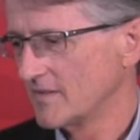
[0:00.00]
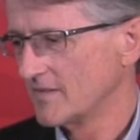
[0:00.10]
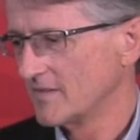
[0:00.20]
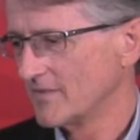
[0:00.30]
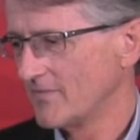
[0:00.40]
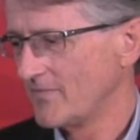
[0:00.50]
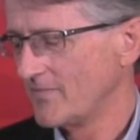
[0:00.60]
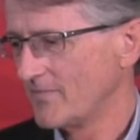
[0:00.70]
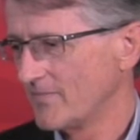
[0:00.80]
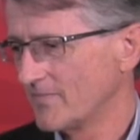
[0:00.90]

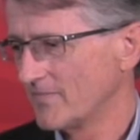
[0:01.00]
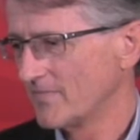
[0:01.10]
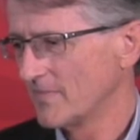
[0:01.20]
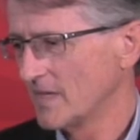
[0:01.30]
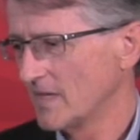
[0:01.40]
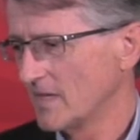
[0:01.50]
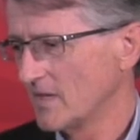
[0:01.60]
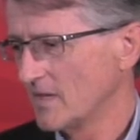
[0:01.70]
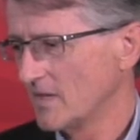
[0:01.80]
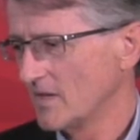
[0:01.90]

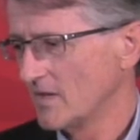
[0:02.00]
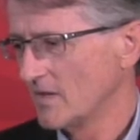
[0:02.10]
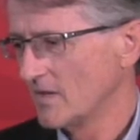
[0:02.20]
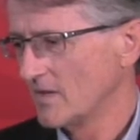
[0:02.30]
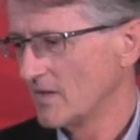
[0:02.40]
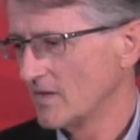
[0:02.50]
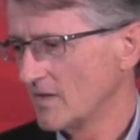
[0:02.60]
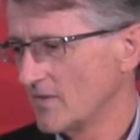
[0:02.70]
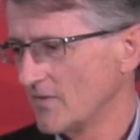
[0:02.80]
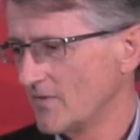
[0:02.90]

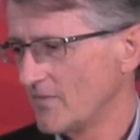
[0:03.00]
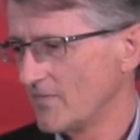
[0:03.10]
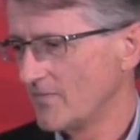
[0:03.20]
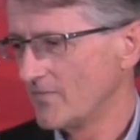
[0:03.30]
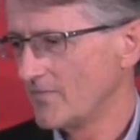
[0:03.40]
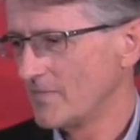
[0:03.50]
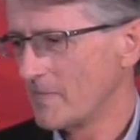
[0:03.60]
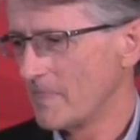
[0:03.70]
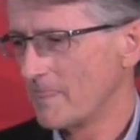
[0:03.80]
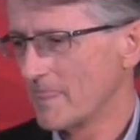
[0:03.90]

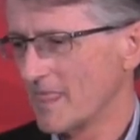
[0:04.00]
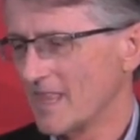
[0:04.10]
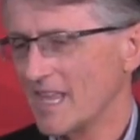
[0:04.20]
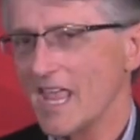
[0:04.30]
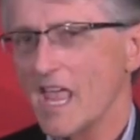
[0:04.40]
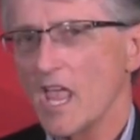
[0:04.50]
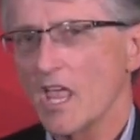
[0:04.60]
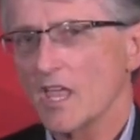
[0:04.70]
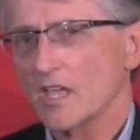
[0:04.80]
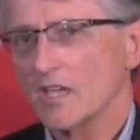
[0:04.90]

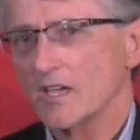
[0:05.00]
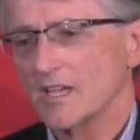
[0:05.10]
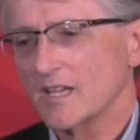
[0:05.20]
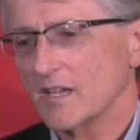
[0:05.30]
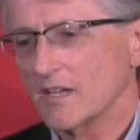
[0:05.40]
The person shown says nothing.